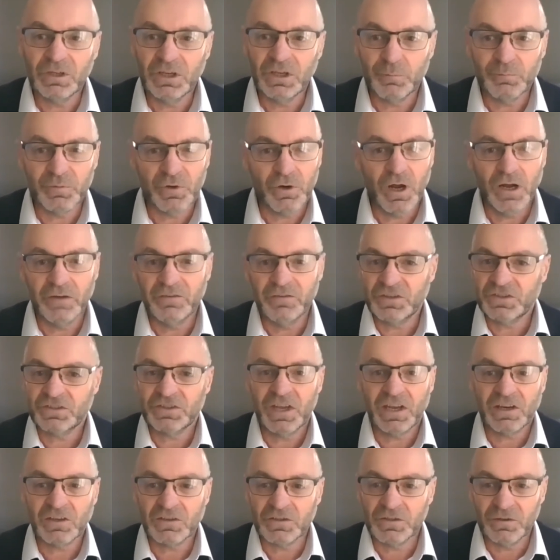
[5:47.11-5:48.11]
private
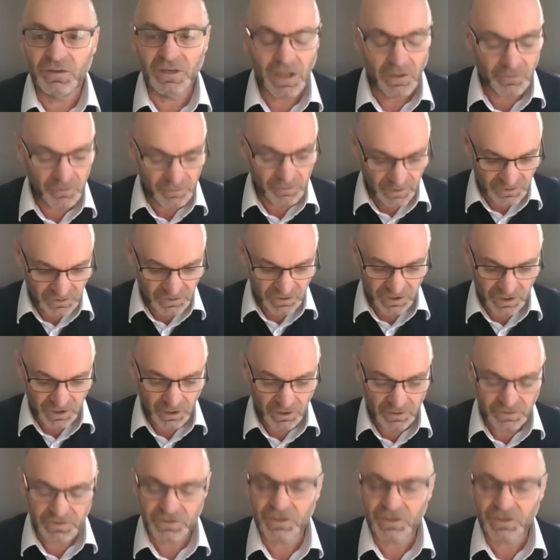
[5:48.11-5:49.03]
sector and other NGOs